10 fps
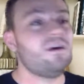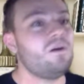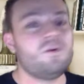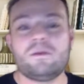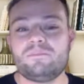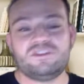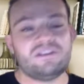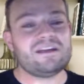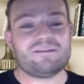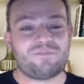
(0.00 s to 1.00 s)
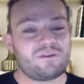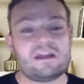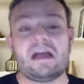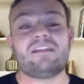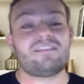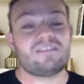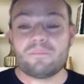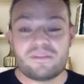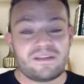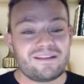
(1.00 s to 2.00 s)
OMG, I forgot
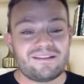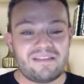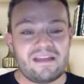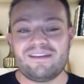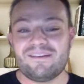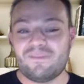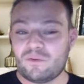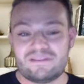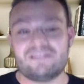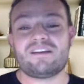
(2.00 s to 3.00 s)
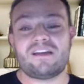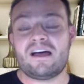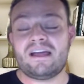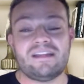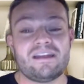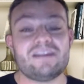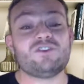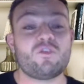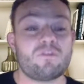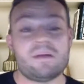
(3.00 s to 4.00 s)
something that was in the guide that I
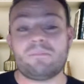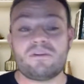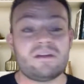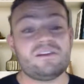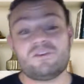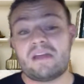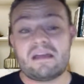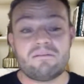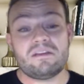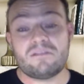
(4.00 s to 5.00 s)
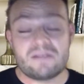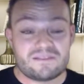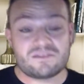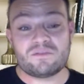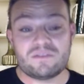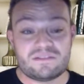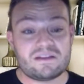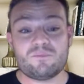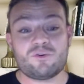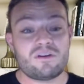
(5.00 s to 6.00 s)
don't remember and I don't have internet service
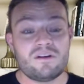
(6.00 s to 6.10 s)
anymore.